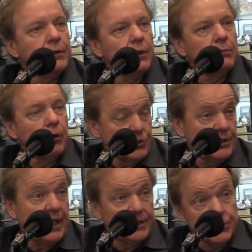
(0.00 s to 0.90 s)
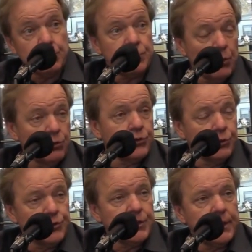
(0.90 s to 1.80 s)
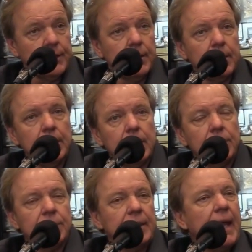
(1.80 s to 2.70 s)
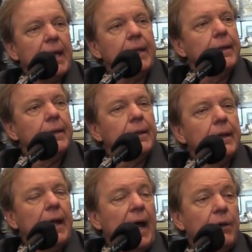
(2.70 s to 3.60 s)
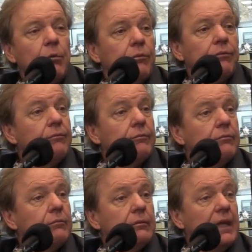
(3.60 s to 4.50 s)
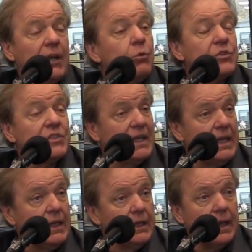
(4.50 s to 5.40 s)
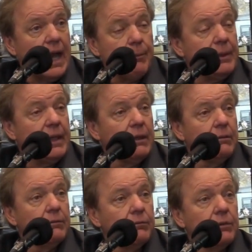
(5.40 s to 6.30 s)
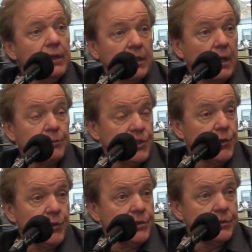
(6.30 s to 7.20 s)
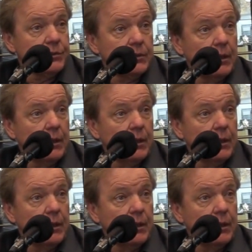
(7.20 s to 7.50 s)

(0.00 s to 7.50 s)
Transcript: You know, Marcia and I did some soul searching, said, hey, I don't see it happening in the Cup Series.